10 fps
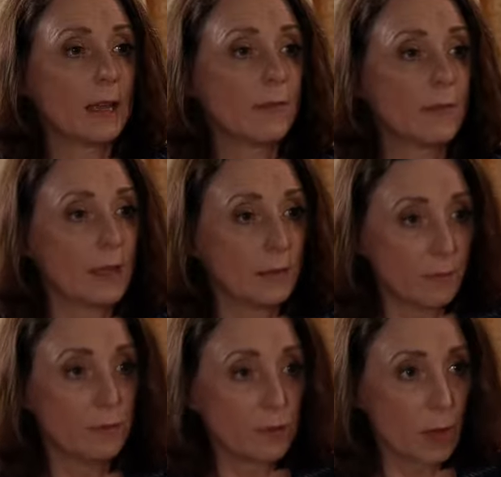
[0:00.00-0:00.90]
If
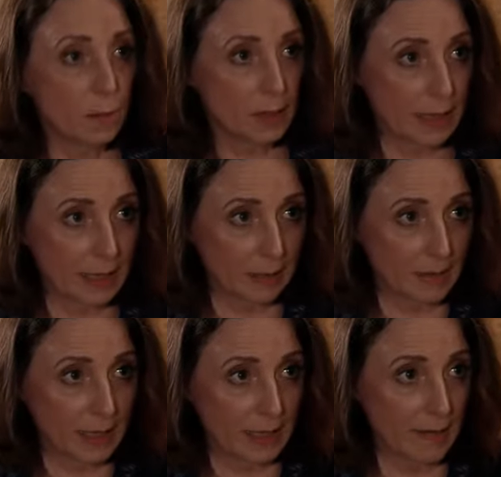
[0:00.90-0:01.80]
they don't plead
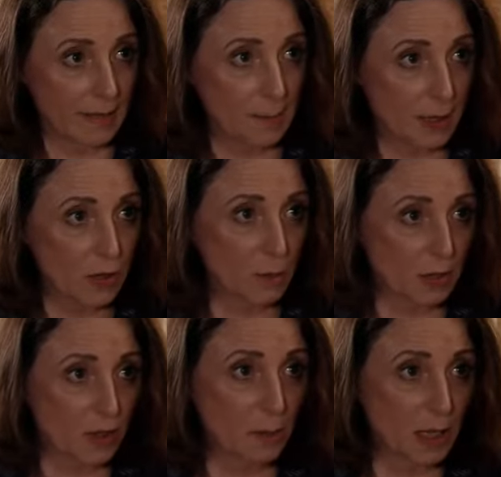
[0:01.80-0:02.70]
guilty, the special
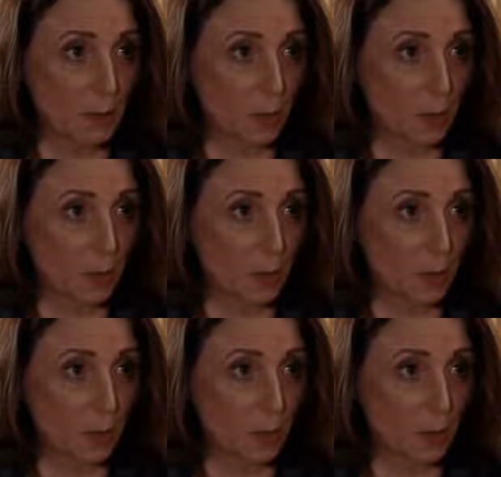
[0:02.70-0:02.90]
measures we